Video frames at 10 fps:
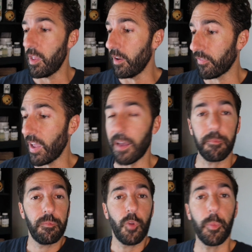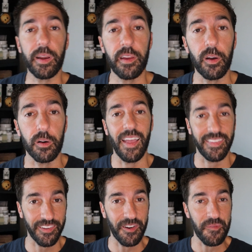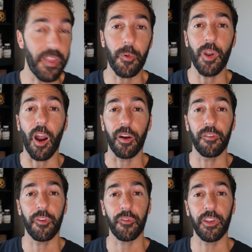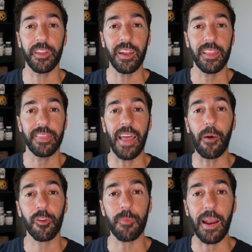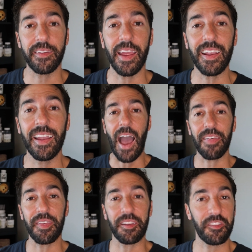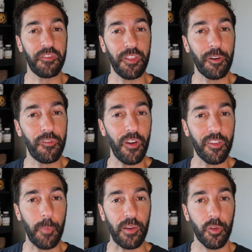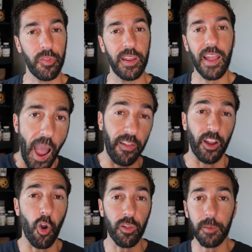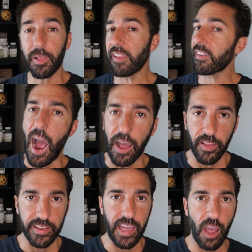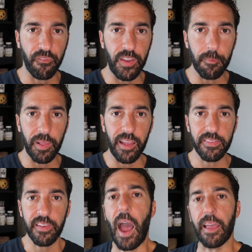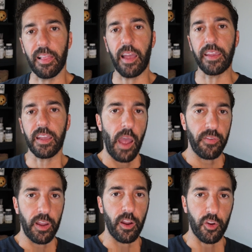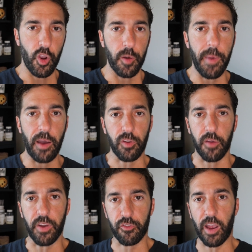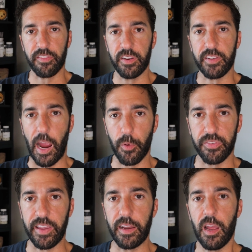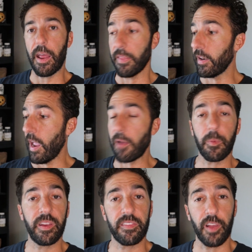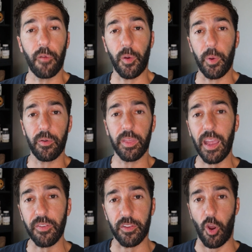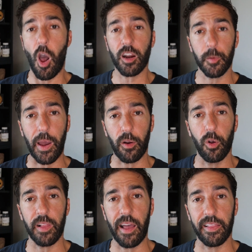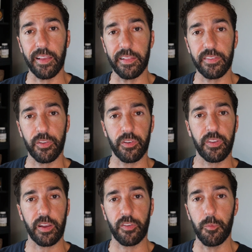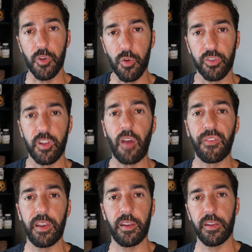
And if not, no big deal. And so there we are. If you're feeling it, that was my take. I think it's a little fun, special thing. I like choline blends. I like caffeine blends. I like having a good amount of nitrosogen, tyrosine, and then aromatine sulfate. We really haven't talked about a whole lot lately. So there's like some new stuff in,